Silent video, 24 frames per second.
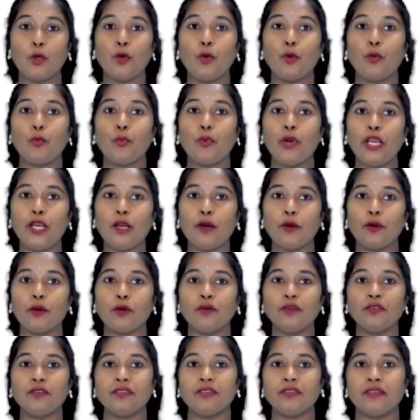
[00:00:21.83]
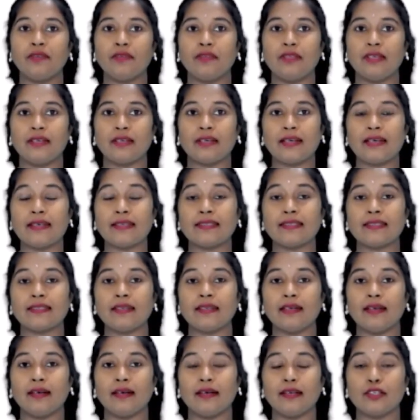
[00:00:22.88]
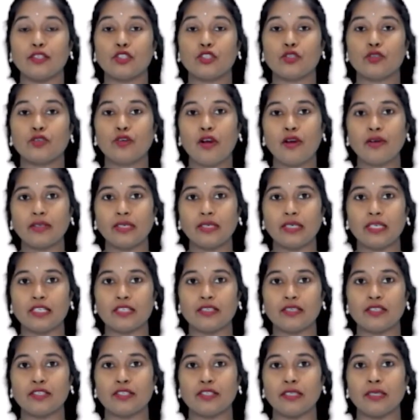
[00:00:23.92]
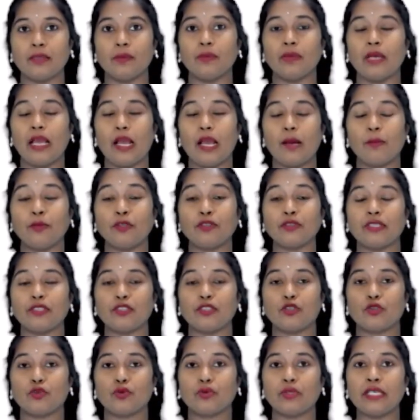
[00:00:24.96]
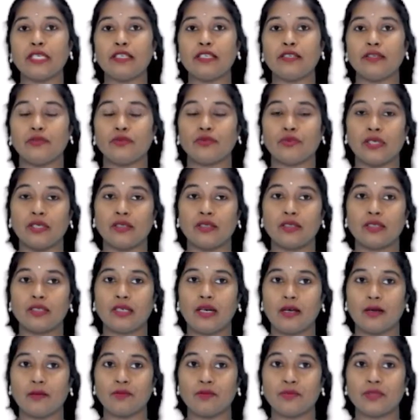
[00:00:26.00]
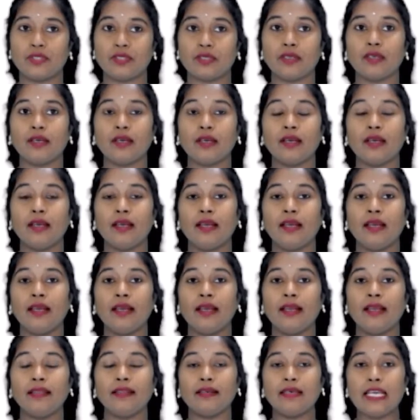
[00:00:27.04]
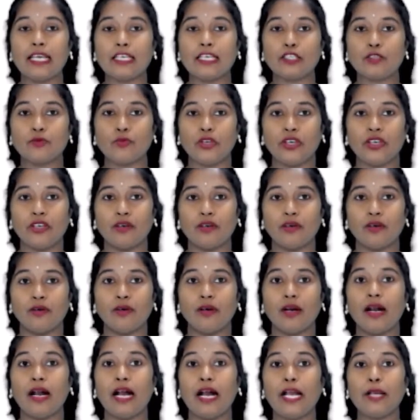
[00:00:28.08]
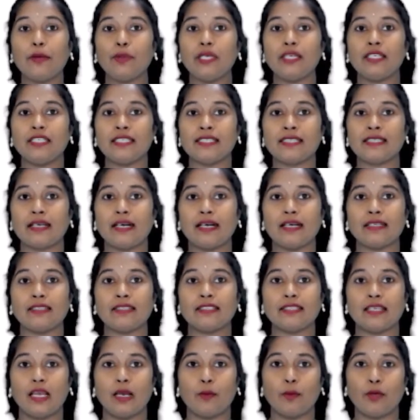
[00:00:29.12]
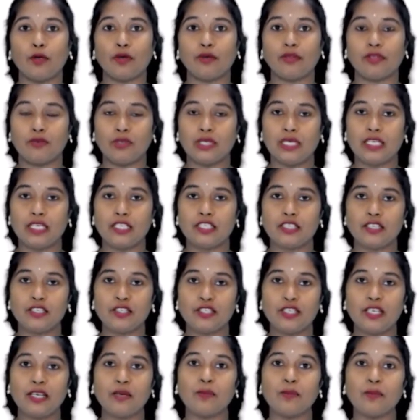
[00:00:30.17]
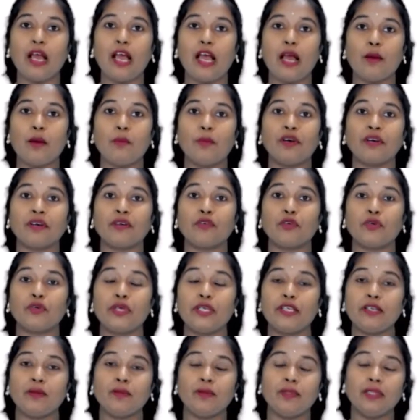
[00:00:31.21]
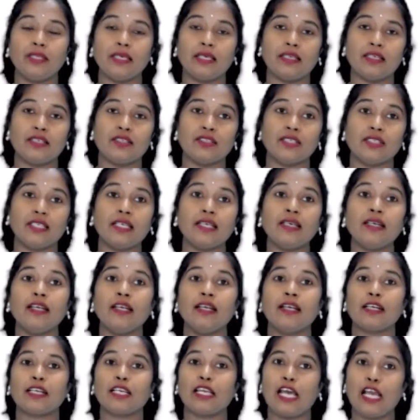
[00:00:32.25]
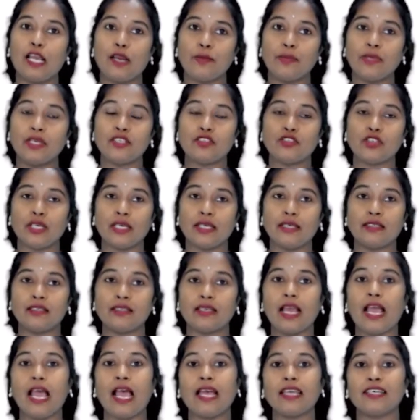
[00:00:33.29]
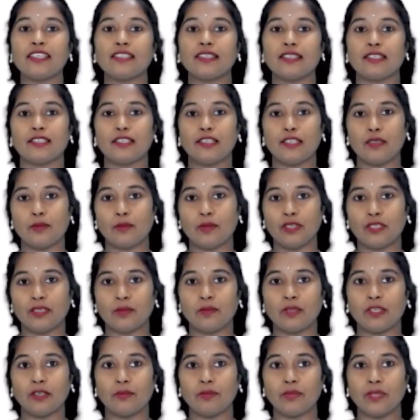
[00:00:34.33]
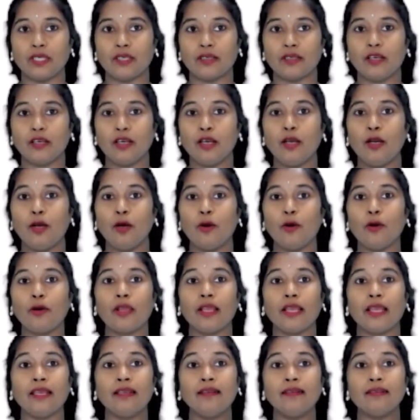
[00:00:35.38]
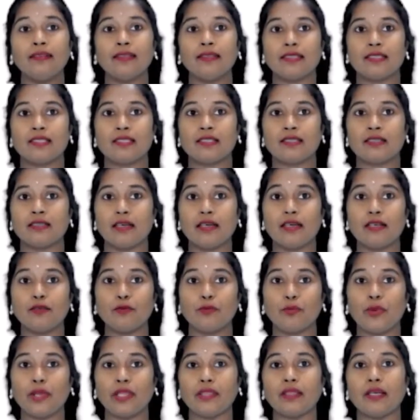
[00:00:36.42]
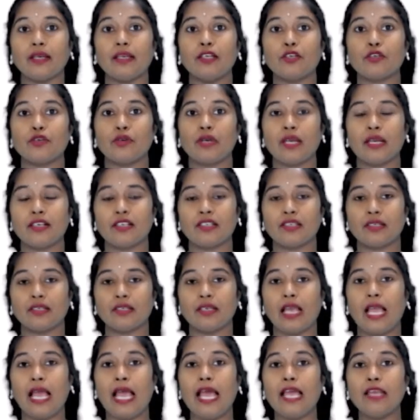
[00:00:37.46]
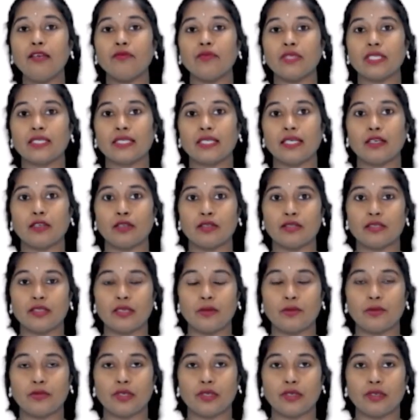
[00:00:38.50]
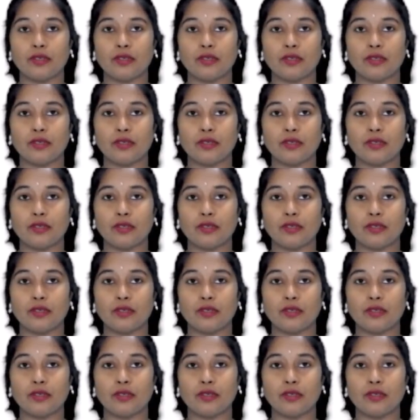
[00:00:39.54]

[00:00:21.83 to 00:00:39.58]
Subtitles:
We know there has a strong relationship among these three different terms. In the next video, I will discuss about the relationship among renewable energy, climate change, and sustainable development. Okay, let's start with the introduction and basic conception.